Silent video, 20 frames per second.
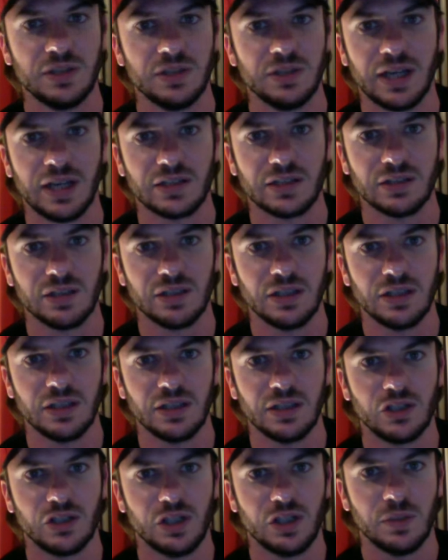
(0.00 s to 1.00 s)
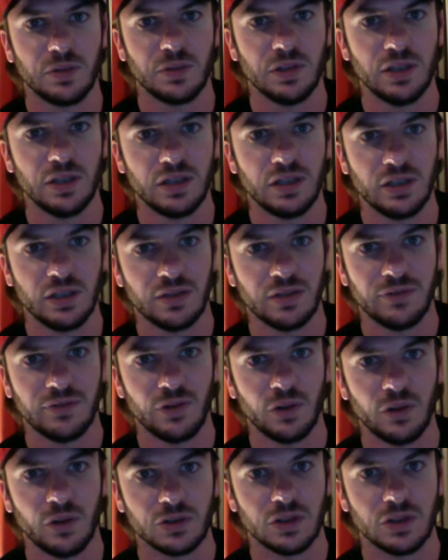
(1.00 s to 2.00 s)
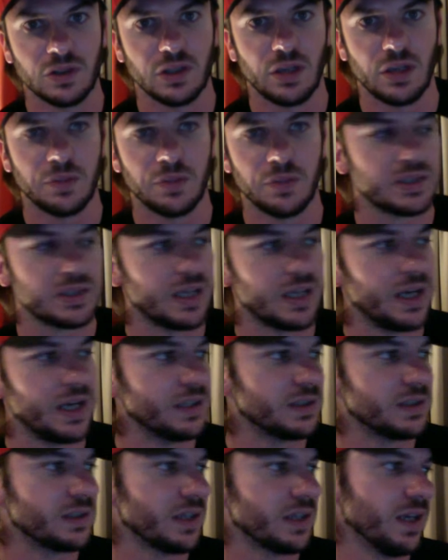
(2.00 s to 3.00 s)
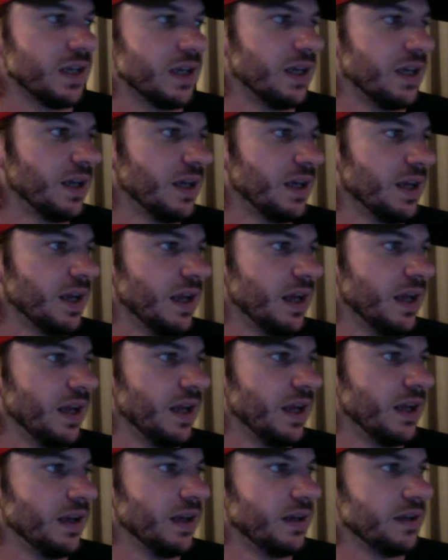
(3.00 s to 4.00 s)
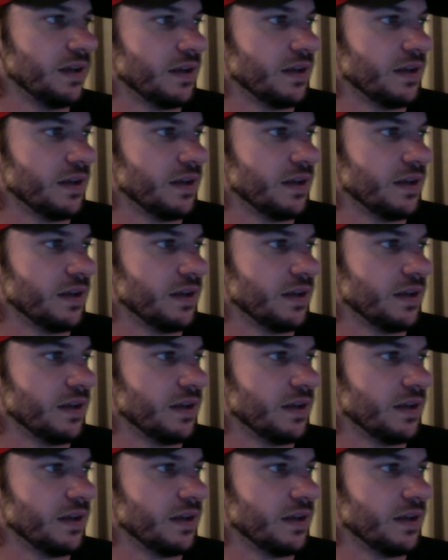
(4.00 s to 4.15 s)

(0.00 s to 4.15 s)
He's actually cheaper than Nick Foles on a couple sites. And